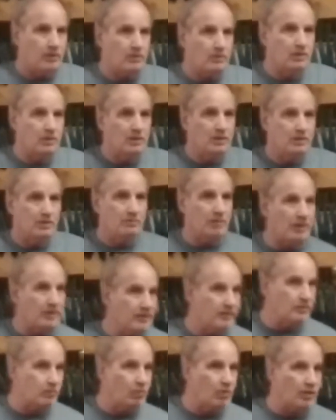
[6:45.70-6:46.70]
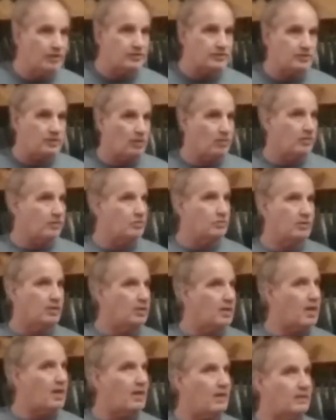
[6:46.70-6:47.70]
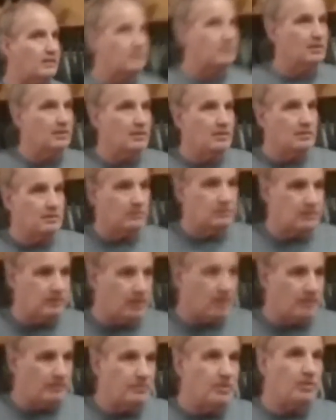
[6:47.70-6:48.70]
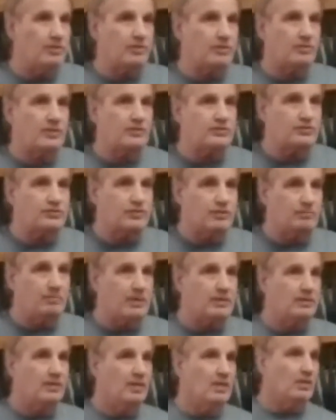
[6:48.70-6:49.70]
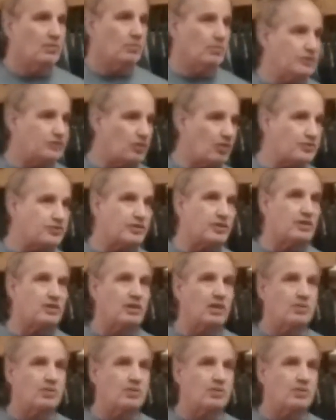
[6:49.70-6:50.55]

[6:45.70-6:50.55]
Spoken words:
You might hit them once, don't hit them with a lot. Just let them know you're interested. But when you start to get